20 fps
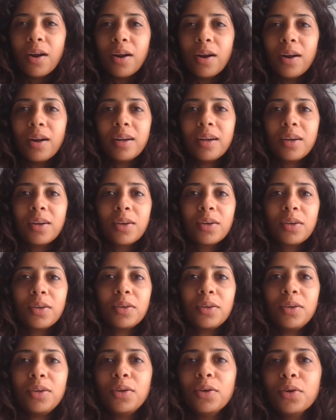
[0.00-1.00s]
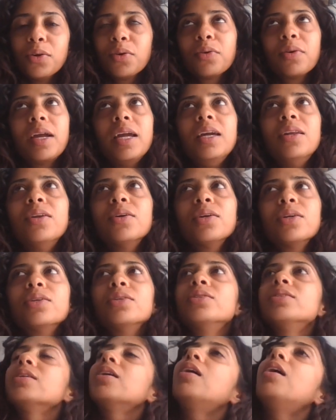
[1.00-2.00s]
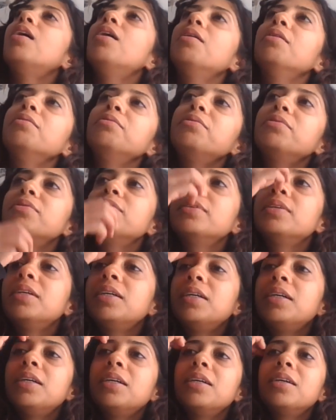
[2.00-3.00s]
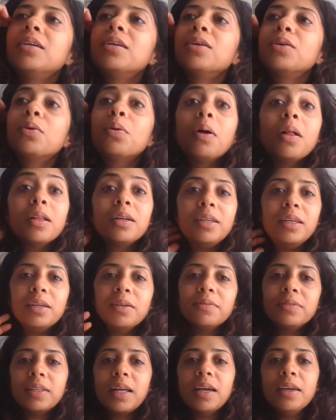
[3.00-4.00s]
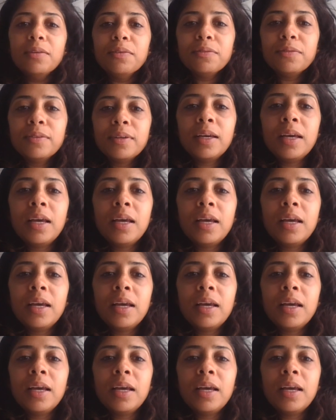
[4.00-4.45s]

are curators of quality of life.